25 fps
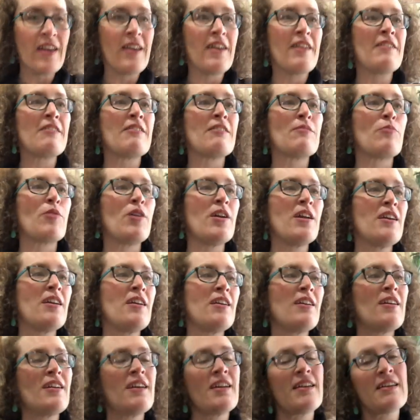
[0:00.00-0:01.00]

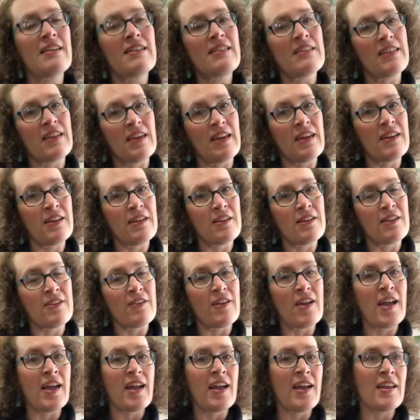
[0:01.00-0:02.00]
Spring is here
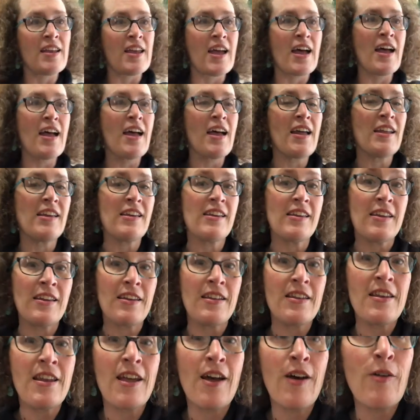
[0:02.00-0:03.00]
and how do you
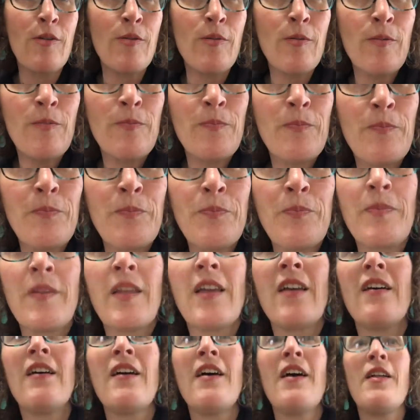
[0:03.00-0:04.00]
know?
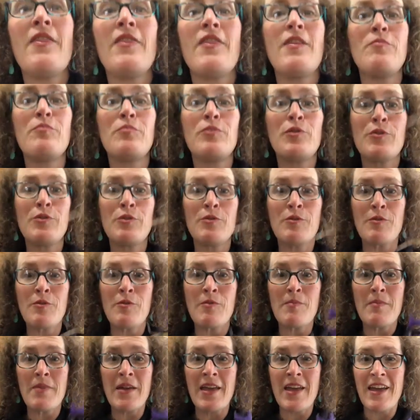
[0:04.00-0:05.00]
The
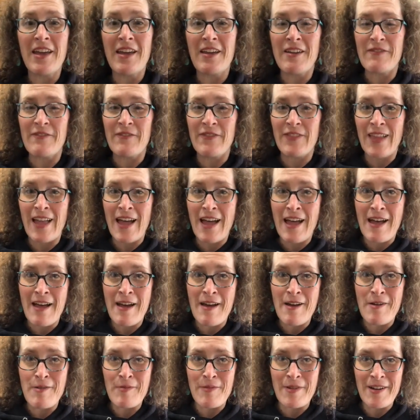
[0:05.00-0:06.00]
blooming
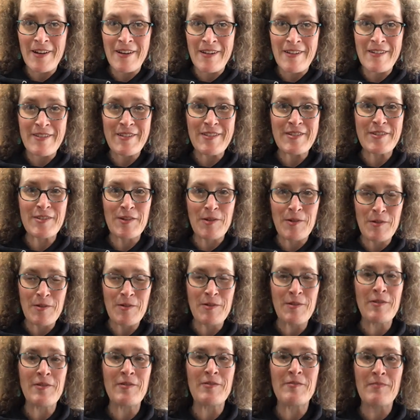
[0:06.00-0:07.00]
flowers
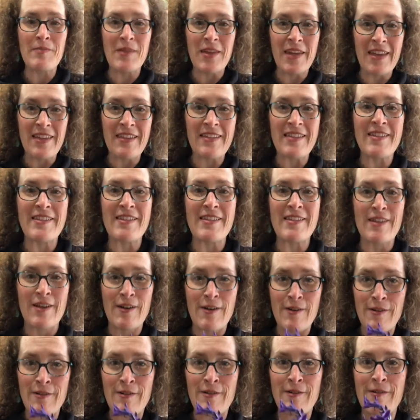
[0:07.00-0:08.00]
told me
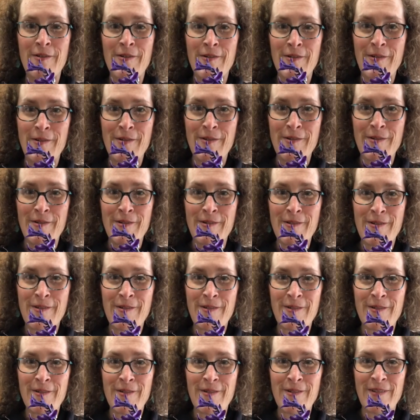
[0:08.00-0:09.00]
so.
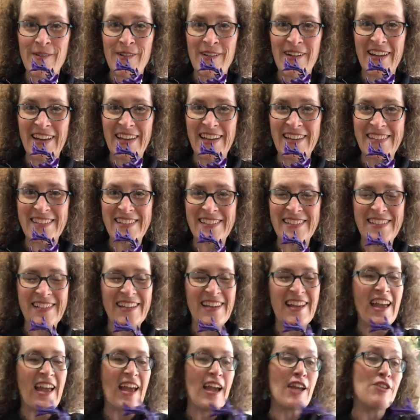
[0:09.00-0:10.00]

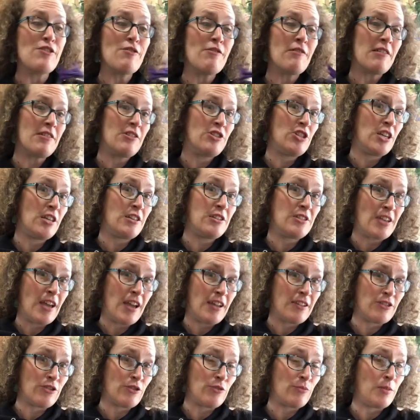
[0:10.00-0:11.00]
And you can change
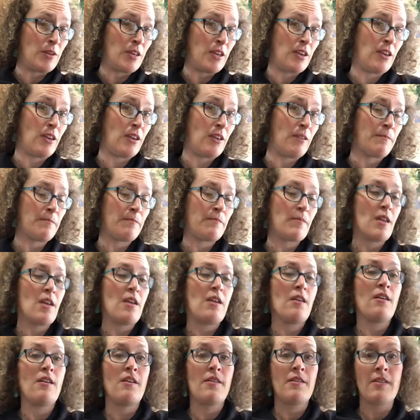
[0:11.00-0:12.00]
that to be
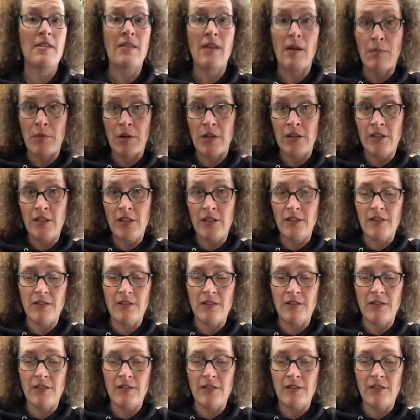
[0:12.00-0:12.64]
summer,